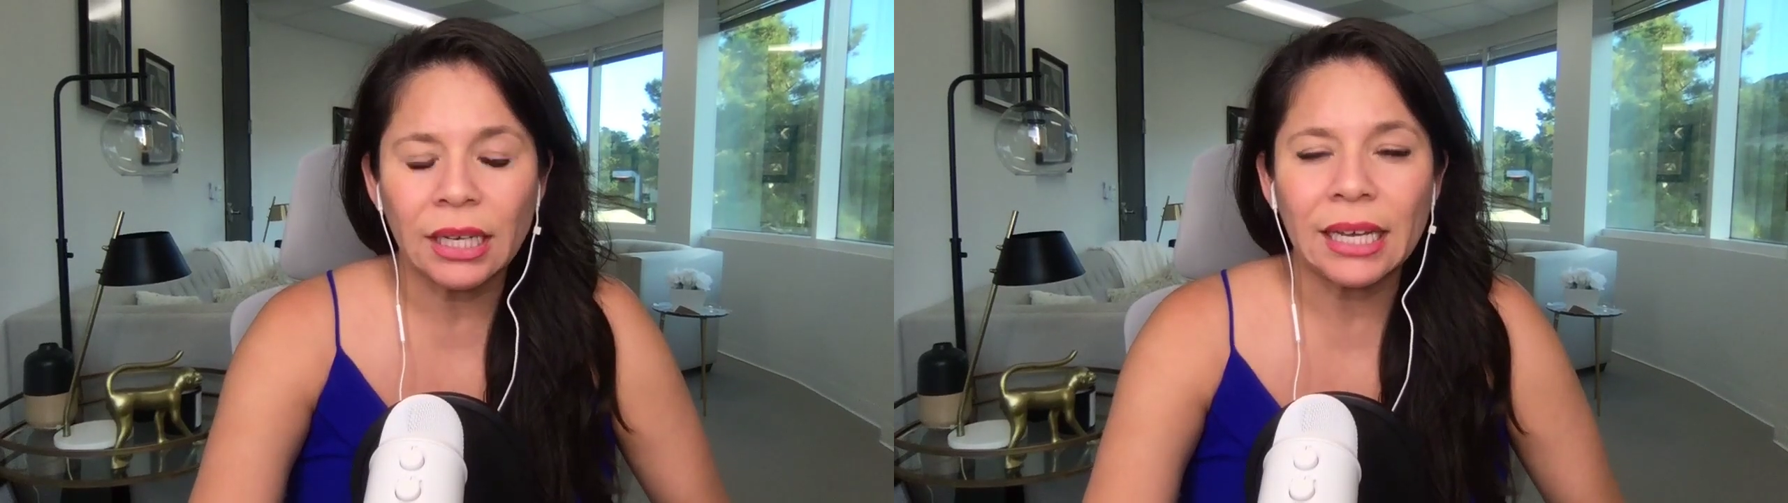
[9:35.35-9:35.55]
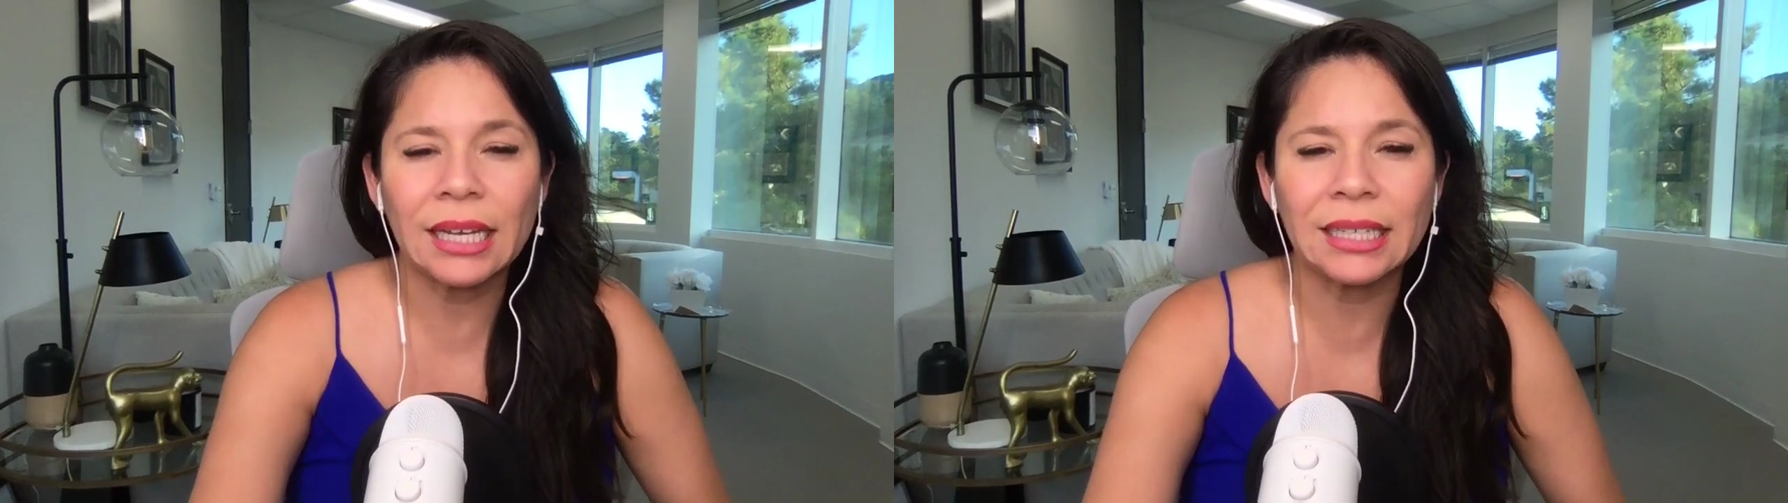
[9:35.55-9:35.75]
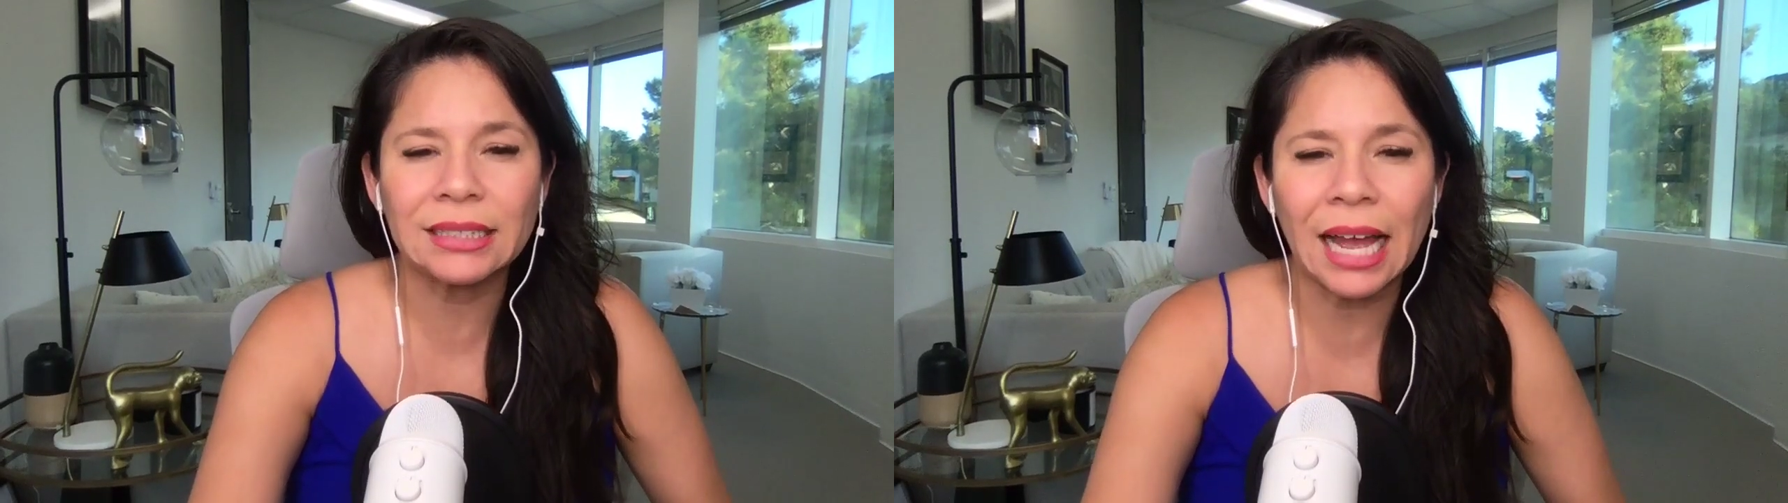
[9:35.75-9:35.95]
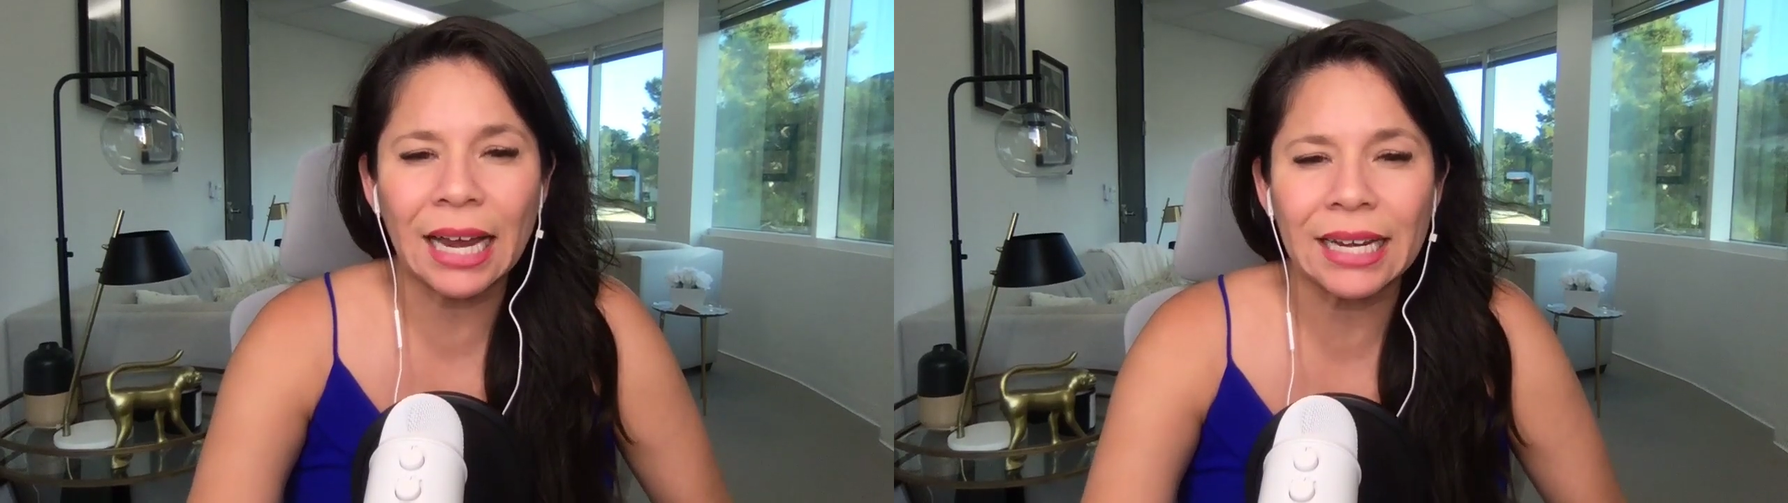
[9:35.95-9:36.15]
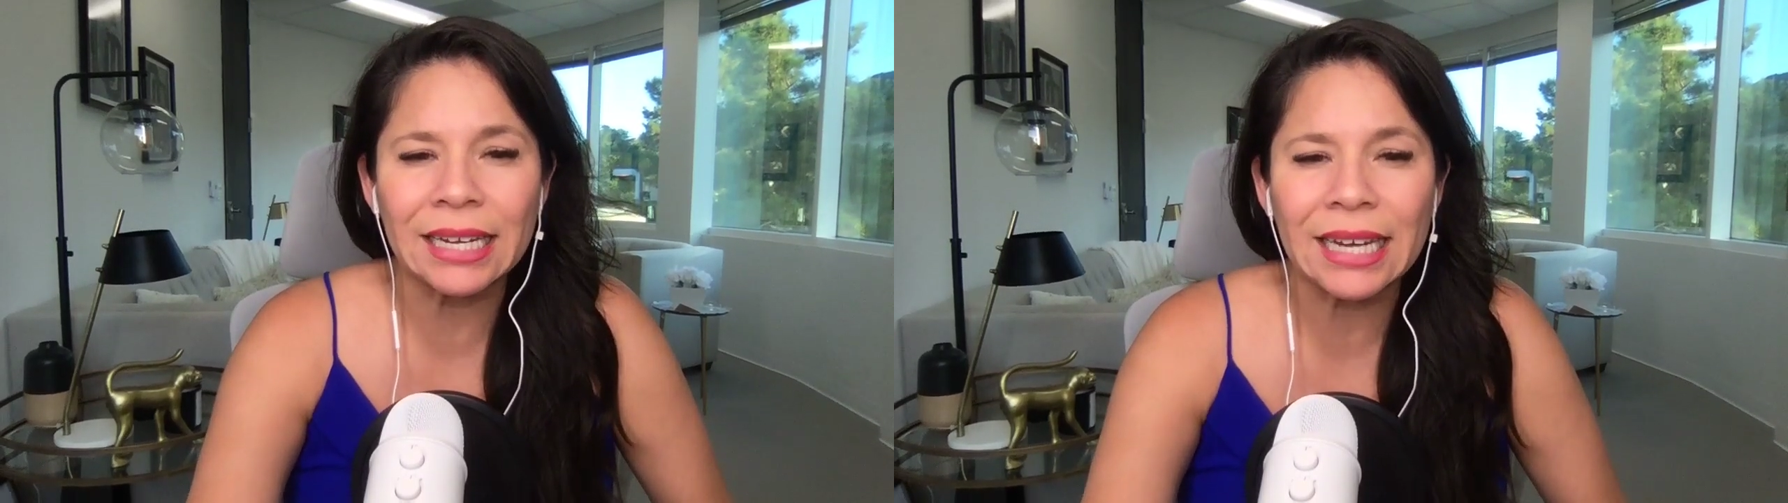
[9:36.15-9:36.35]
it is
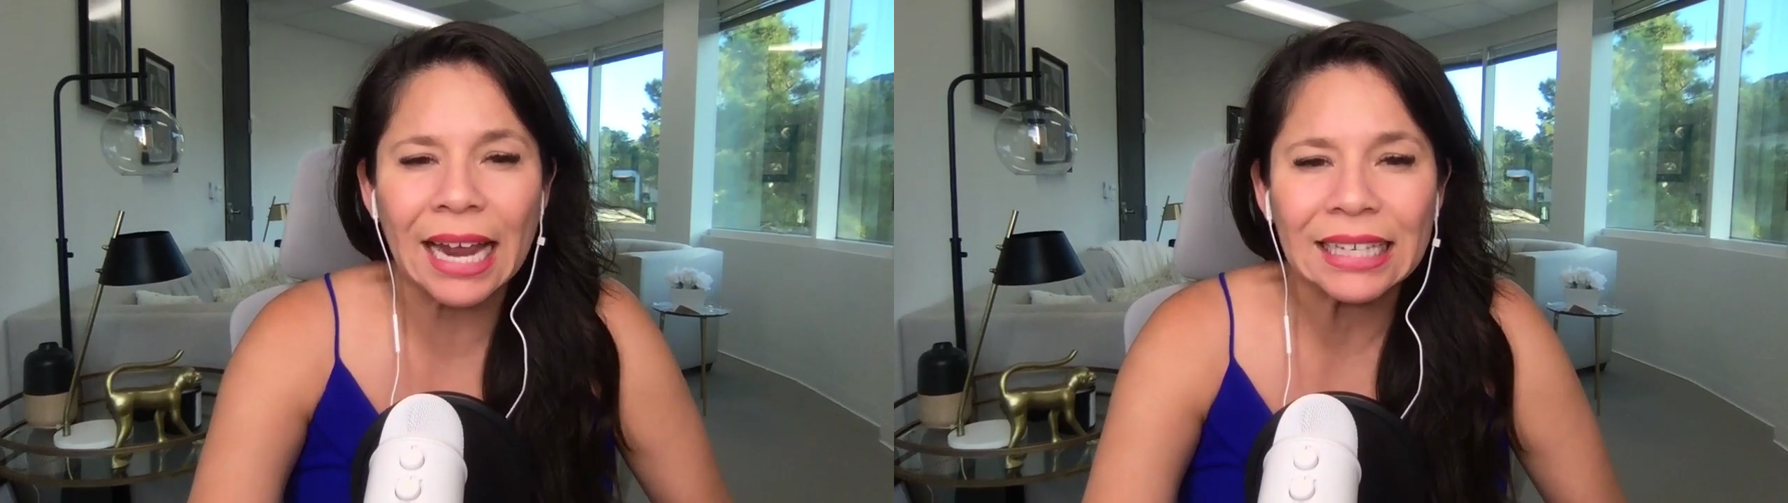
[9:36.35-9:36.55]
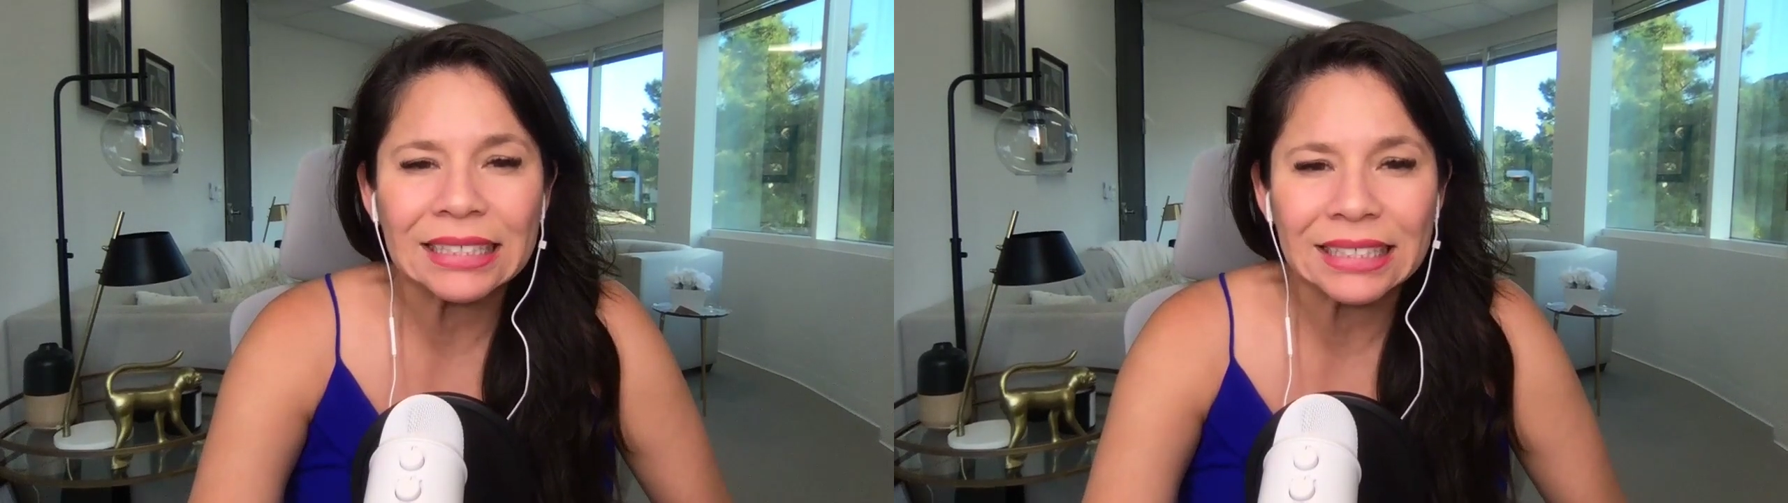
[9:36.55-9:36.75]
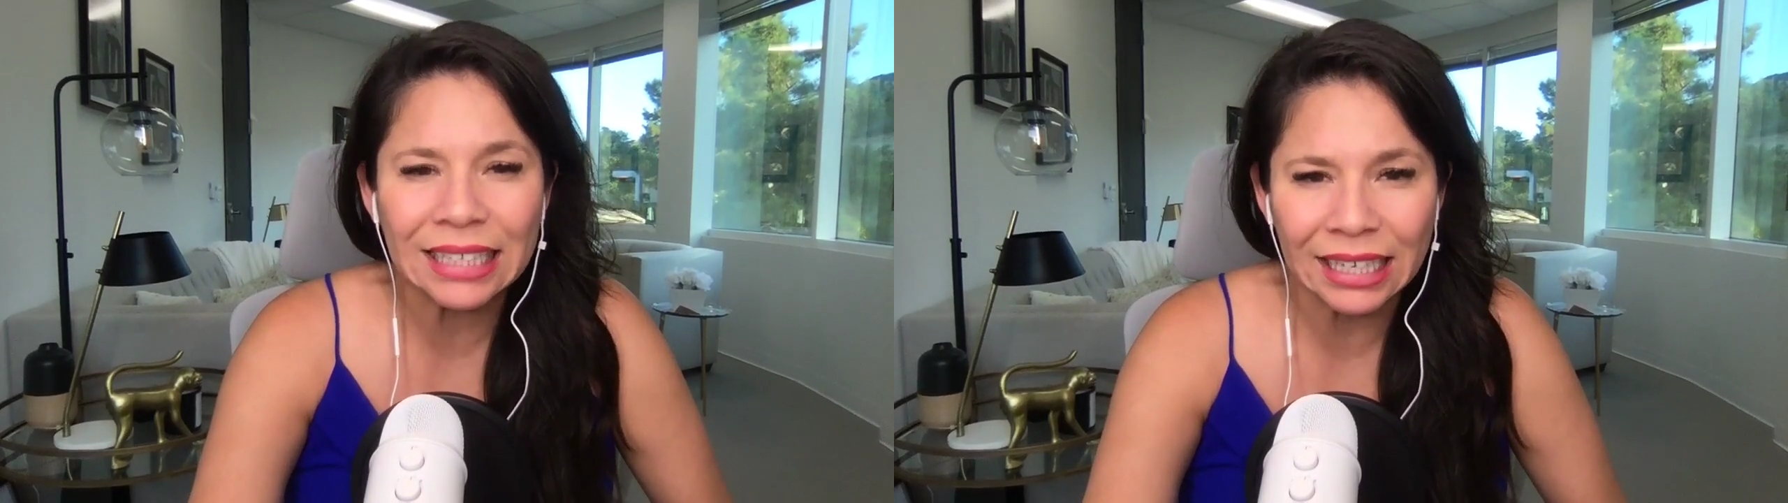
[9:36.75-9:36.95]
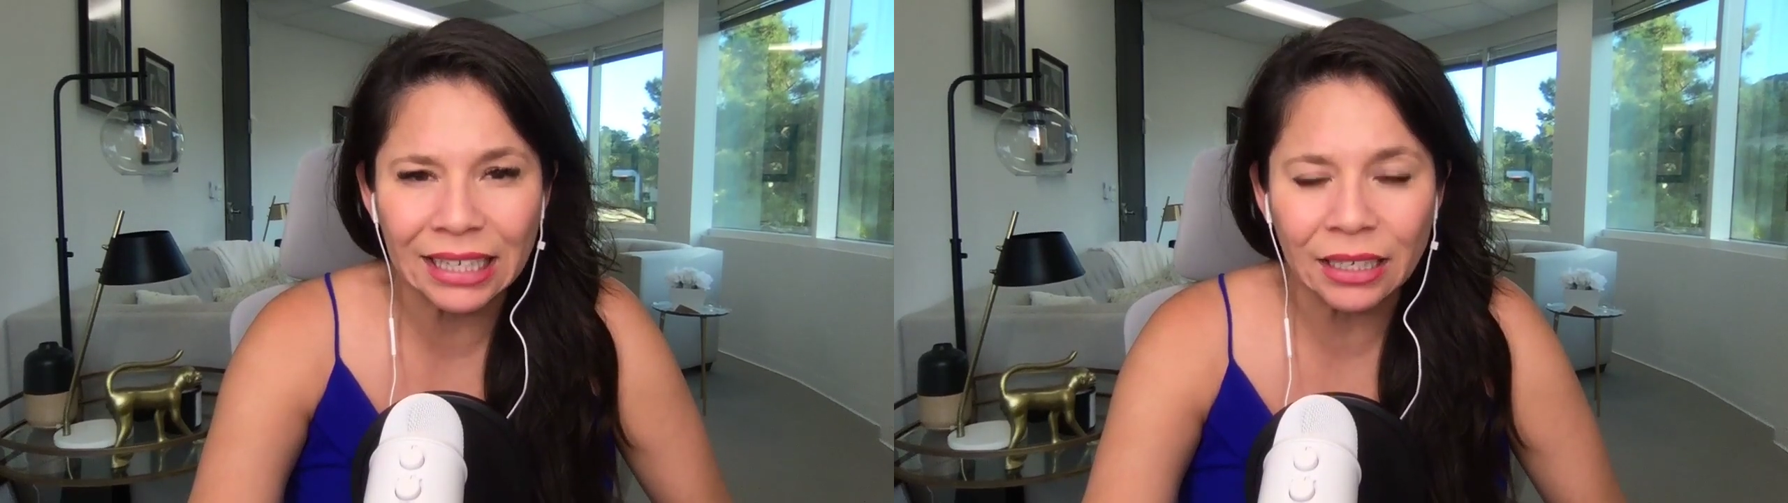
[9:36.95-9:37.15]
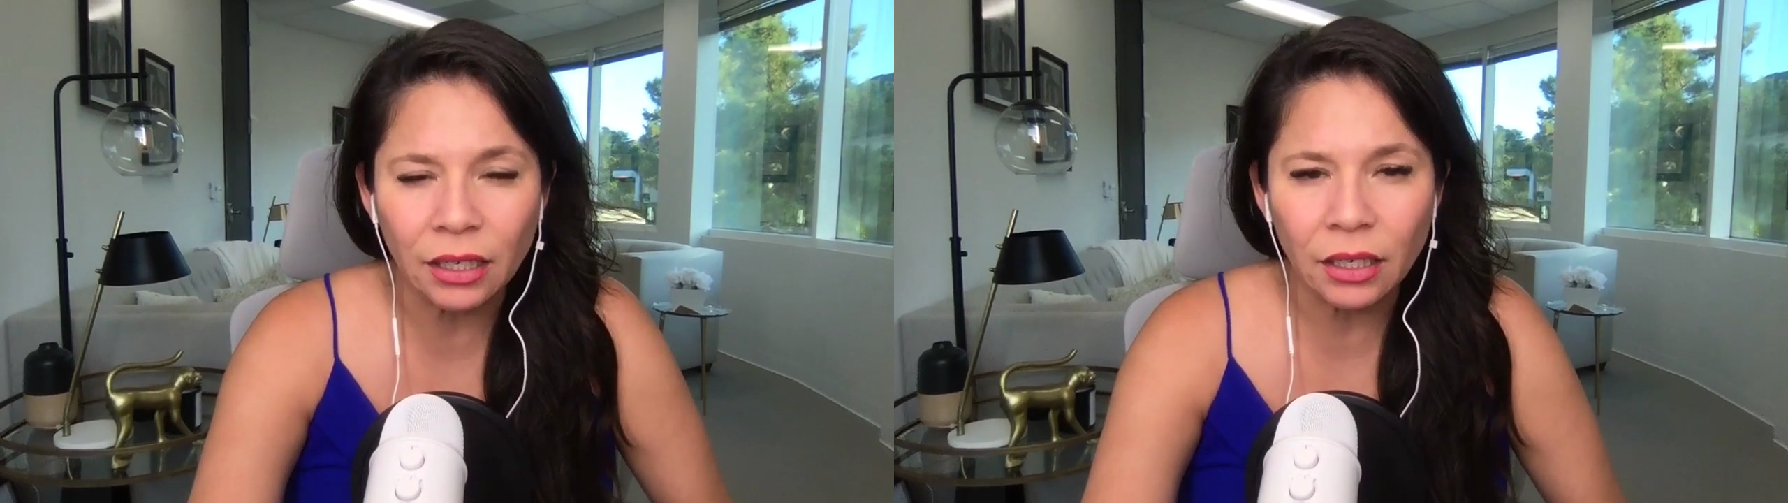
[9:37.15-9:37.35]
at 19